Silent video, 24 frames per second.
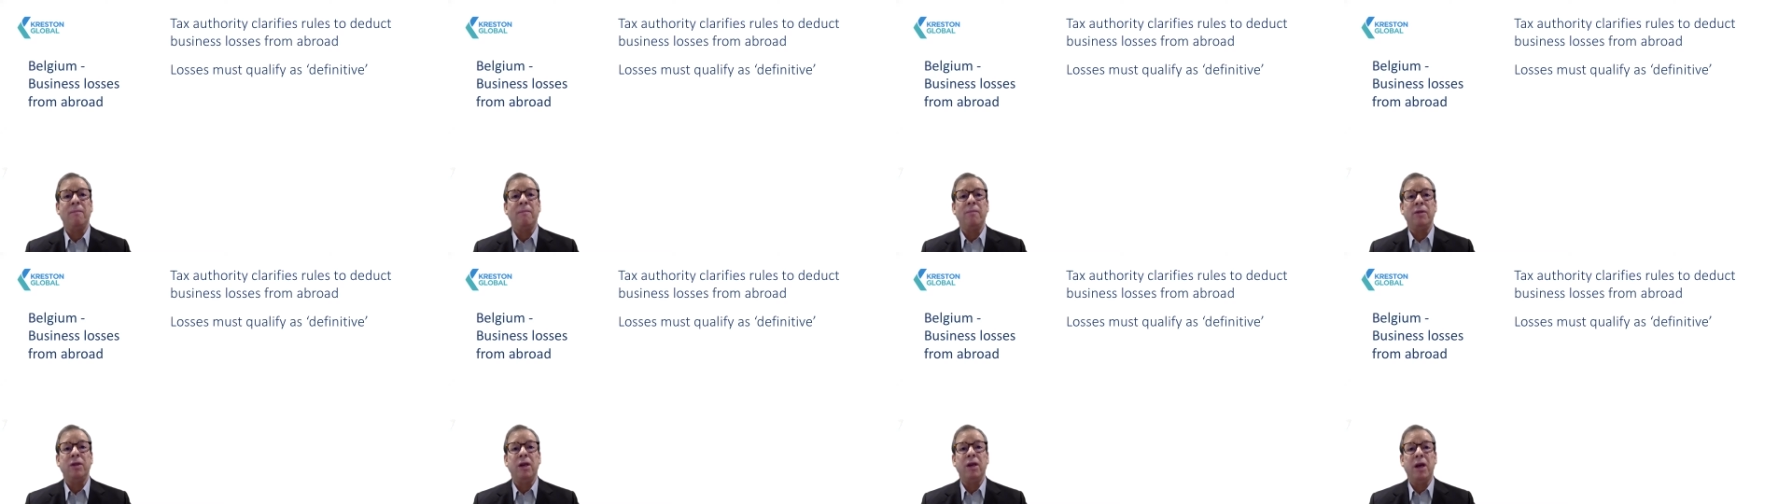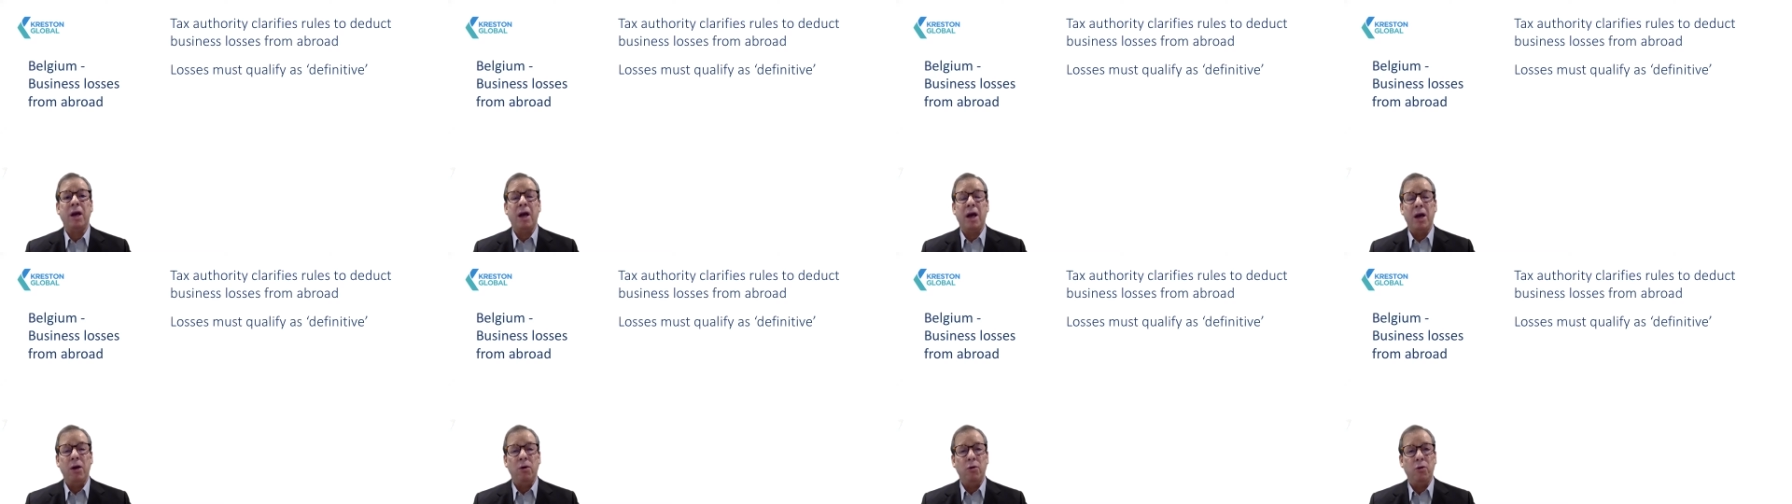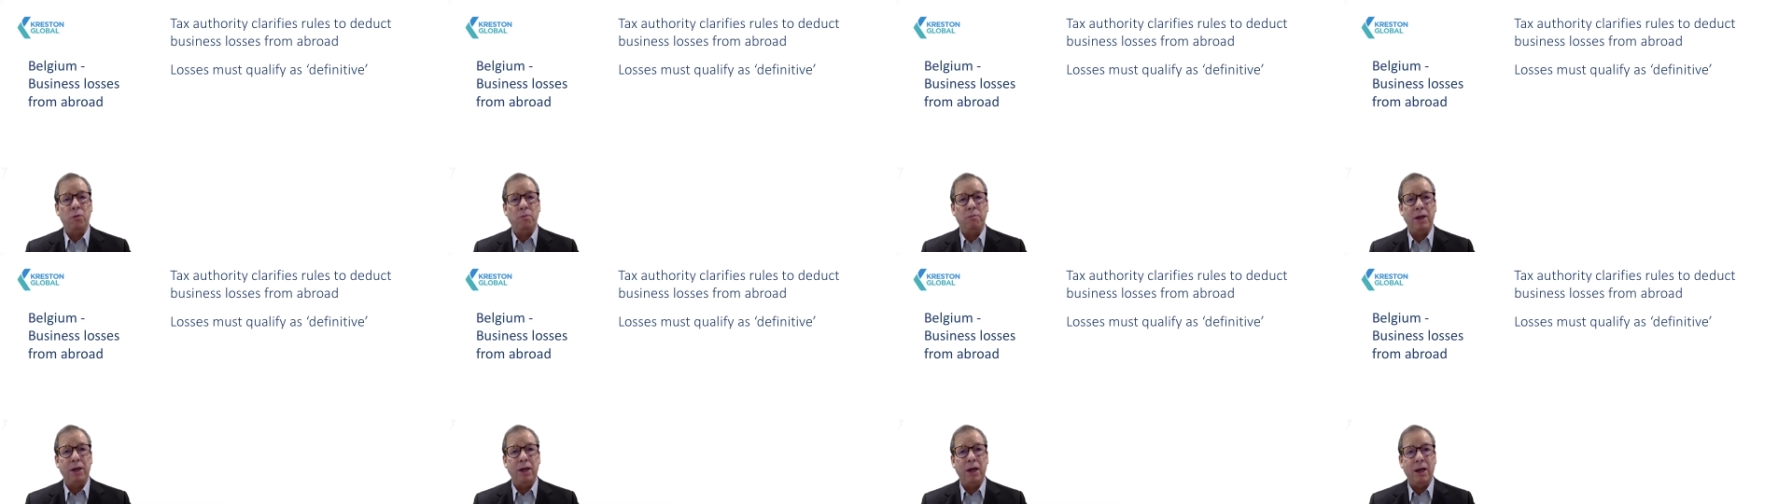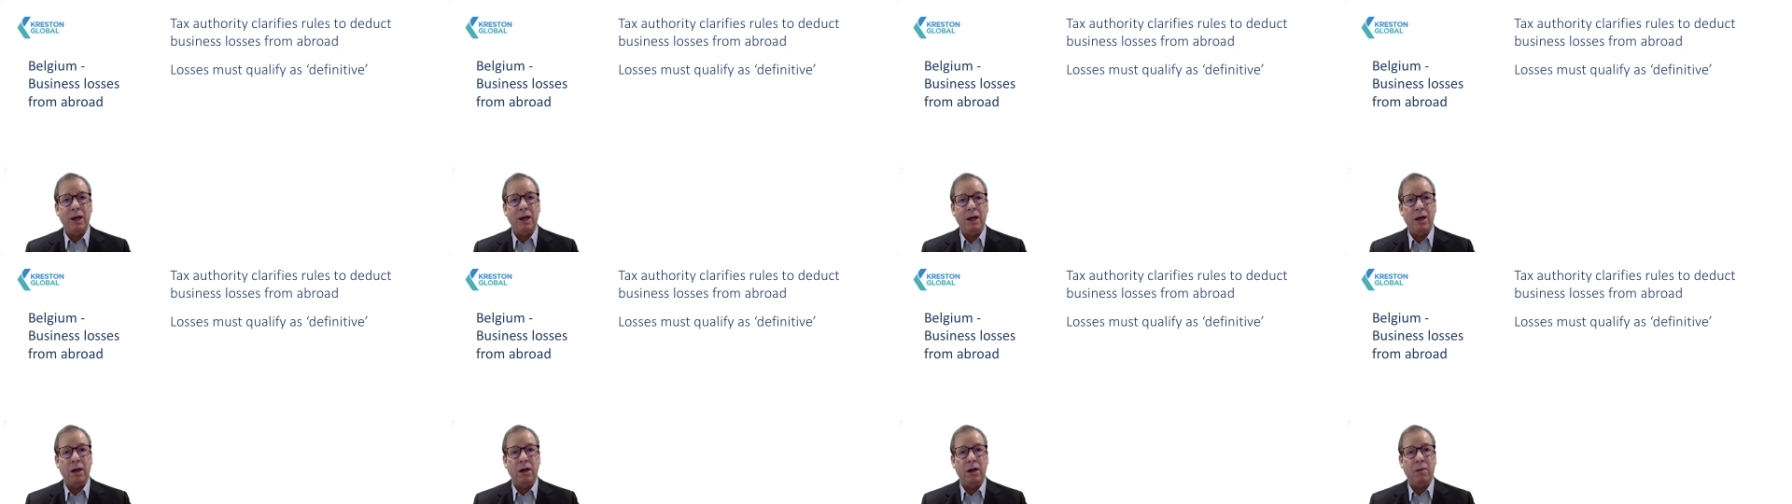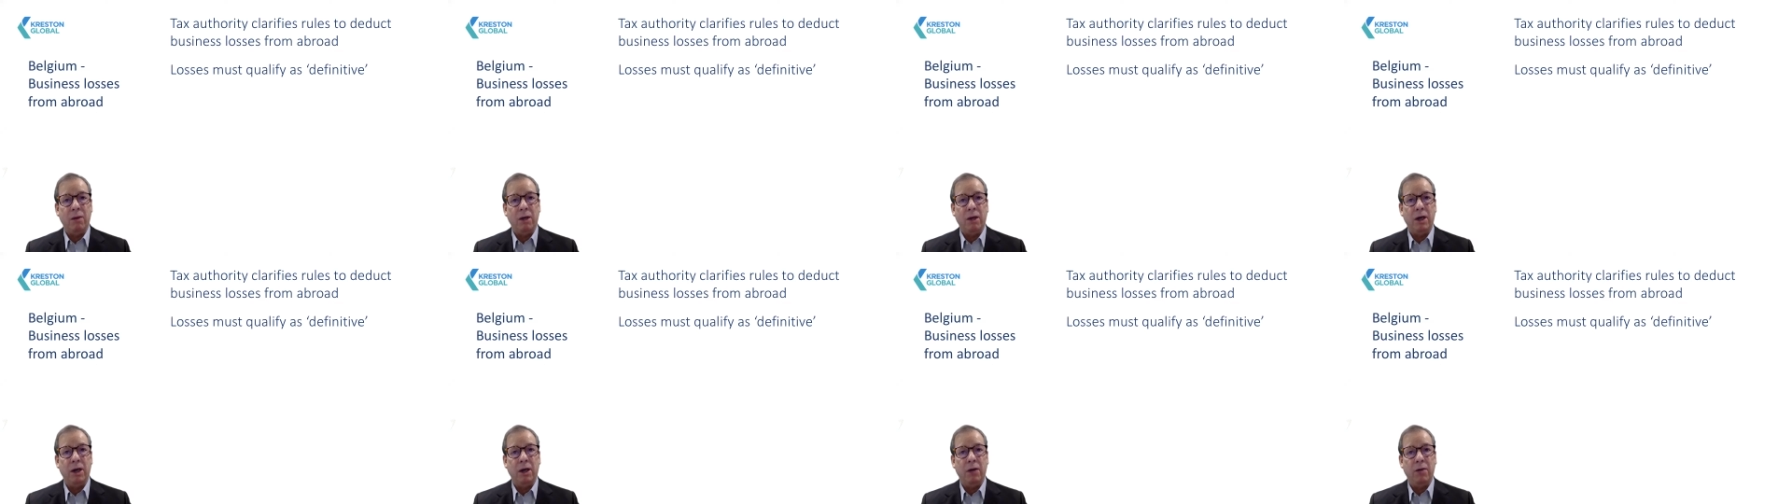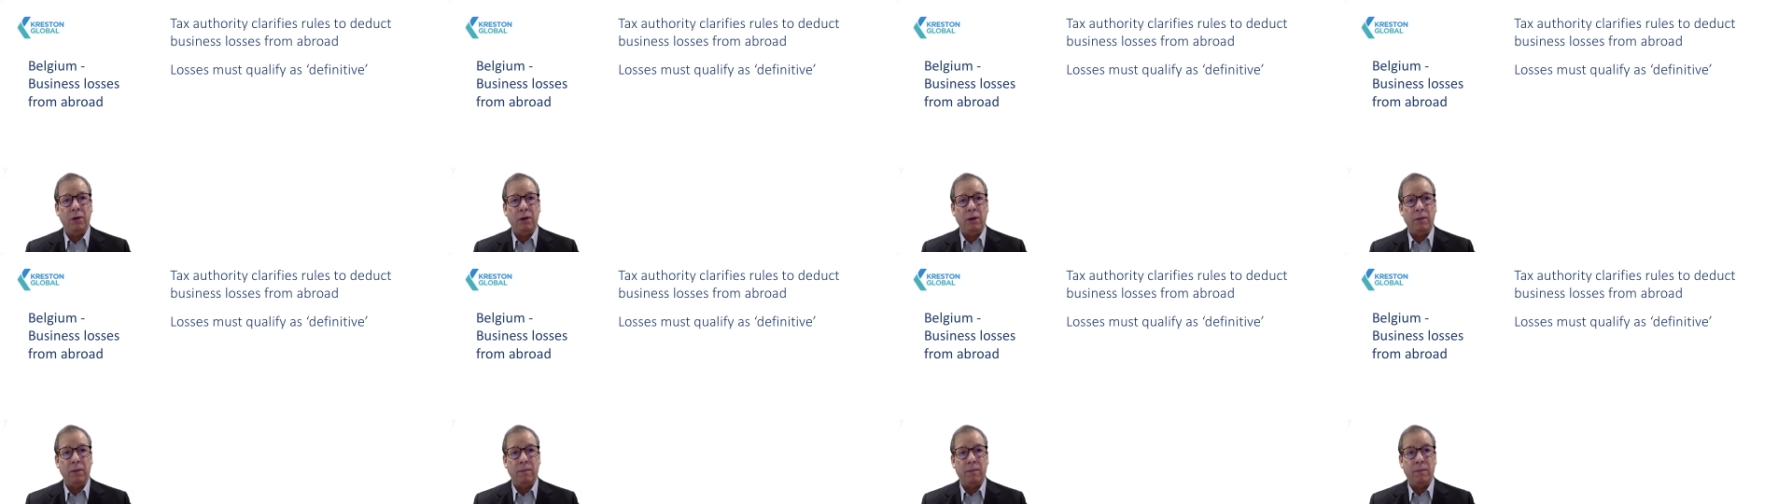the European Economic Area
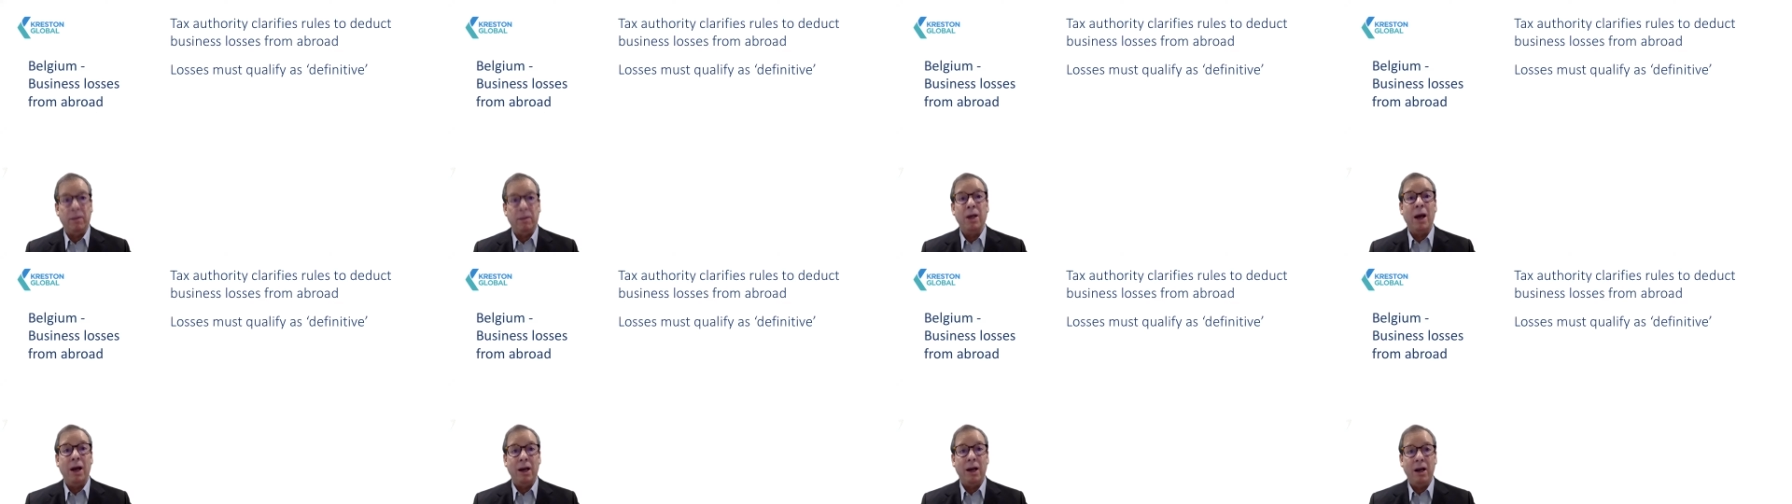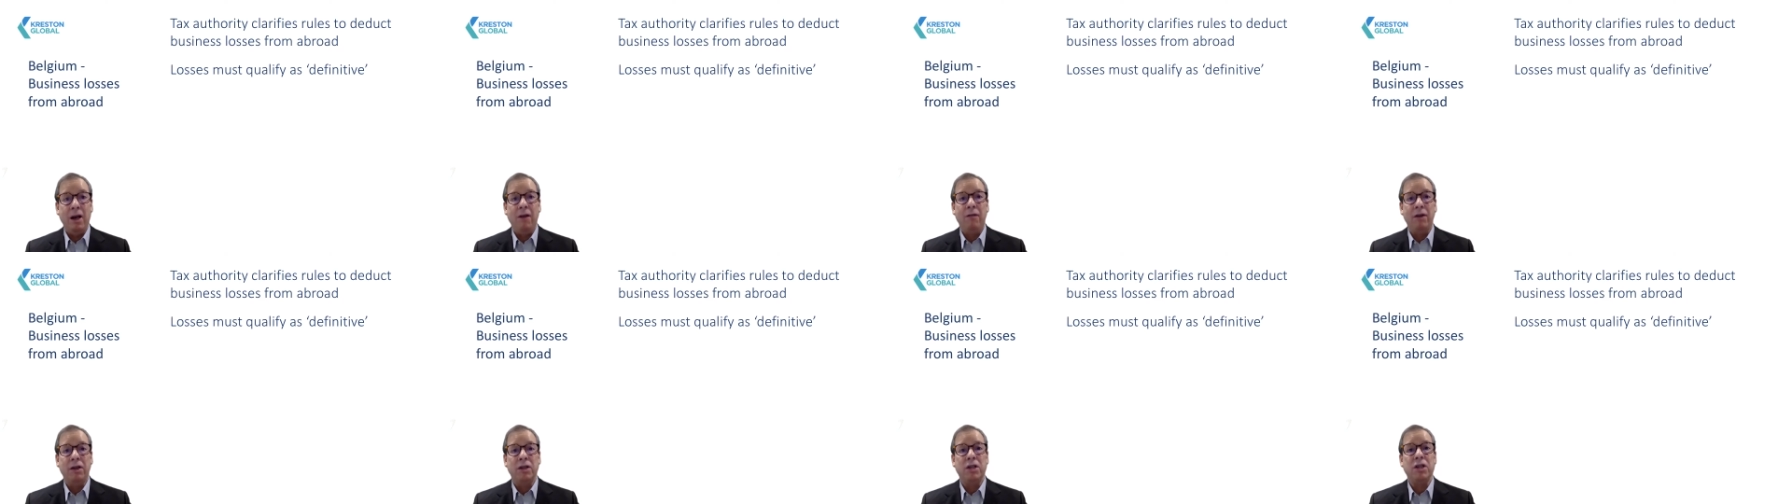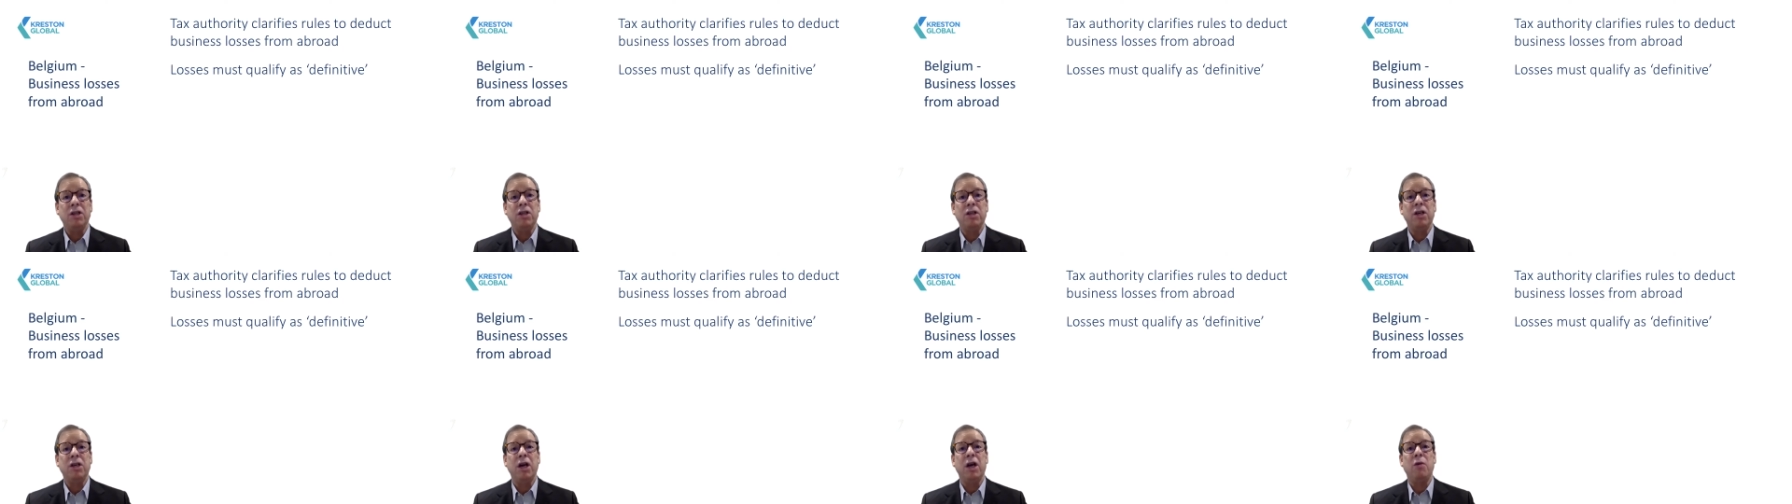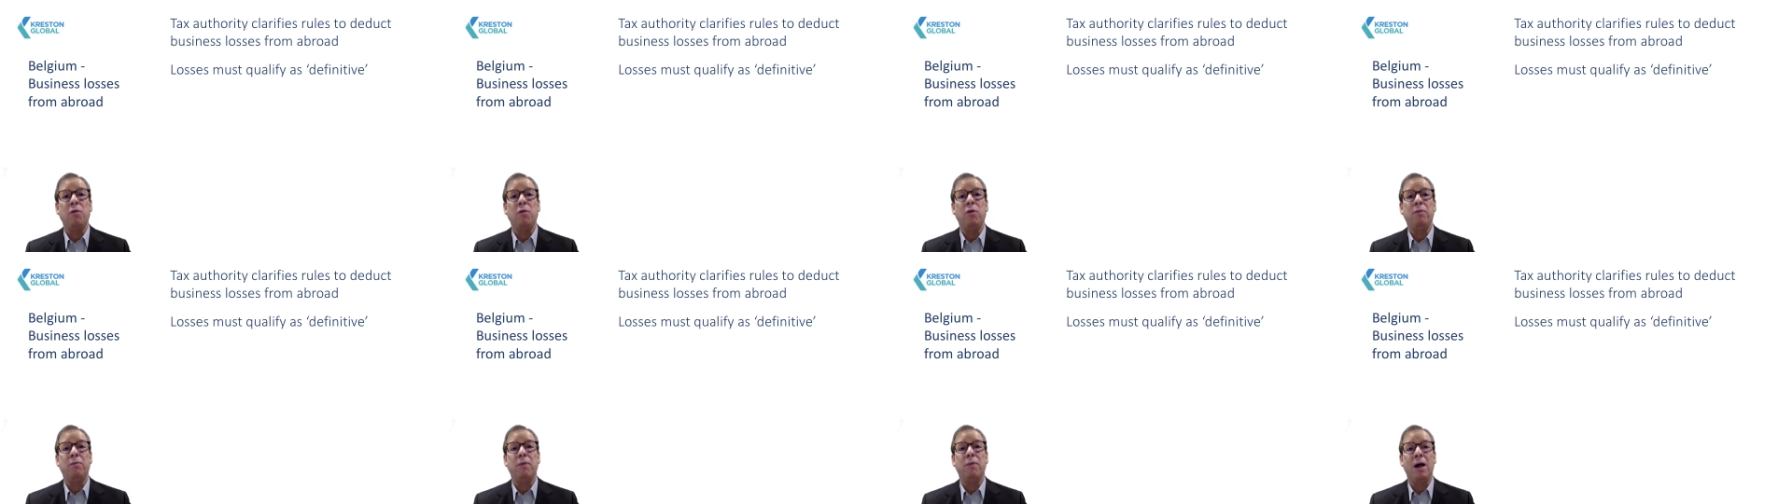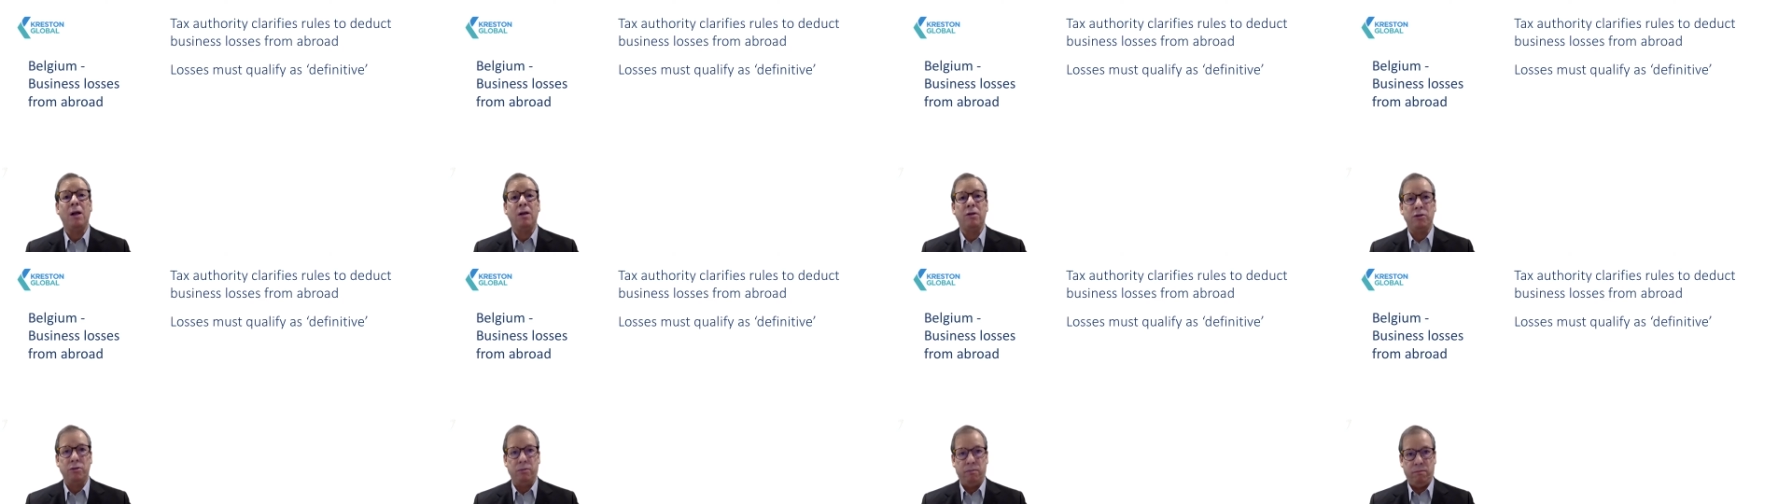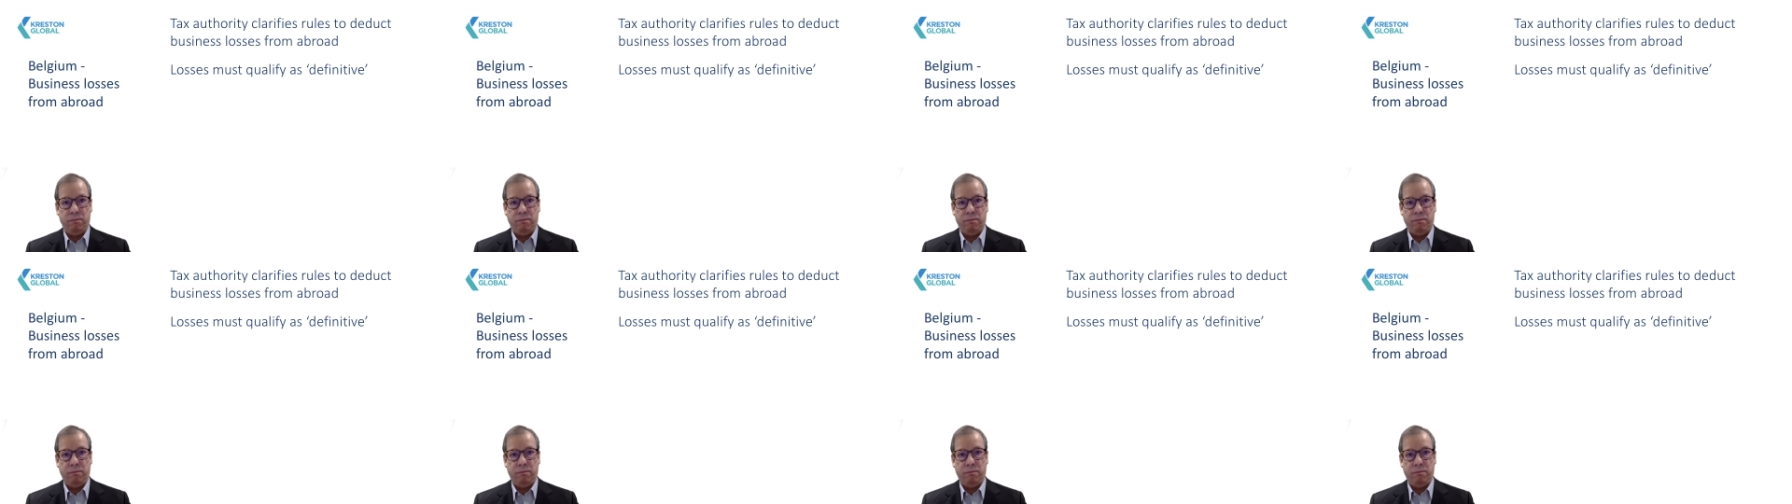and have a DTA with Belgium.